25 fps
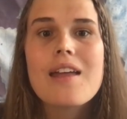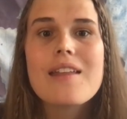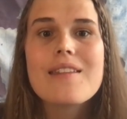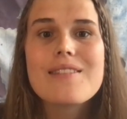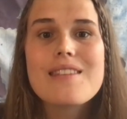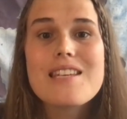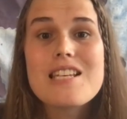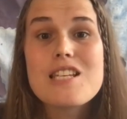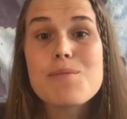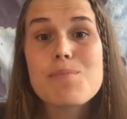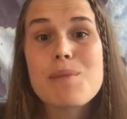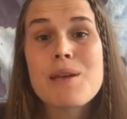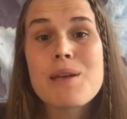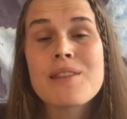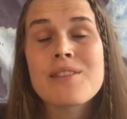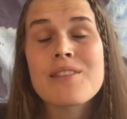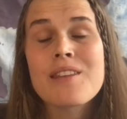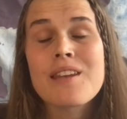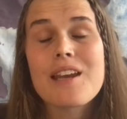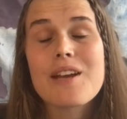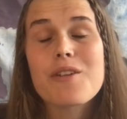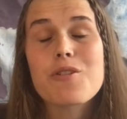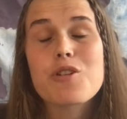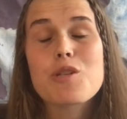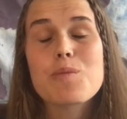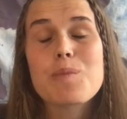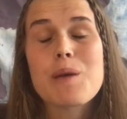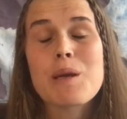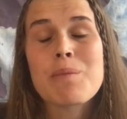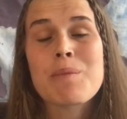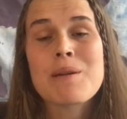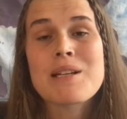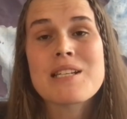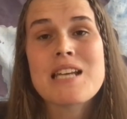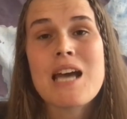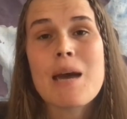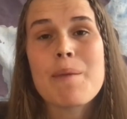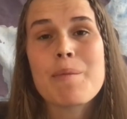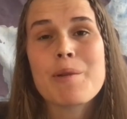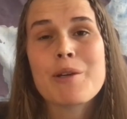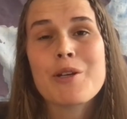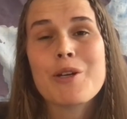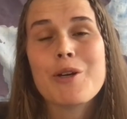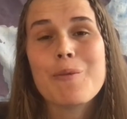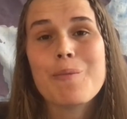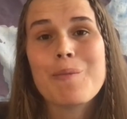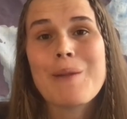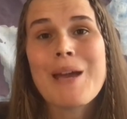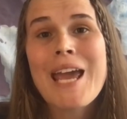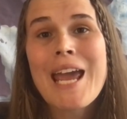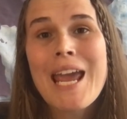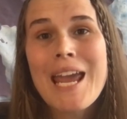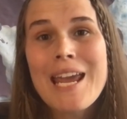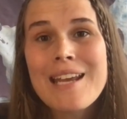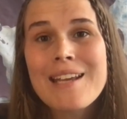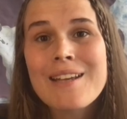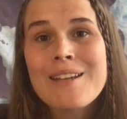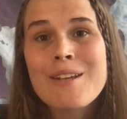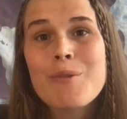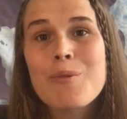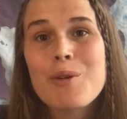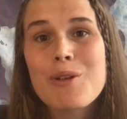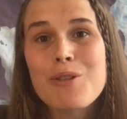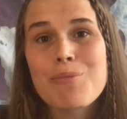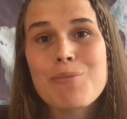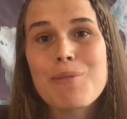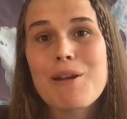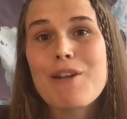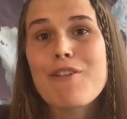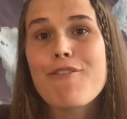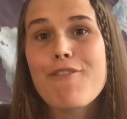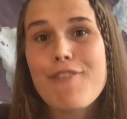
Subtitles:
This meant that I could spend my time in Copenhagen with my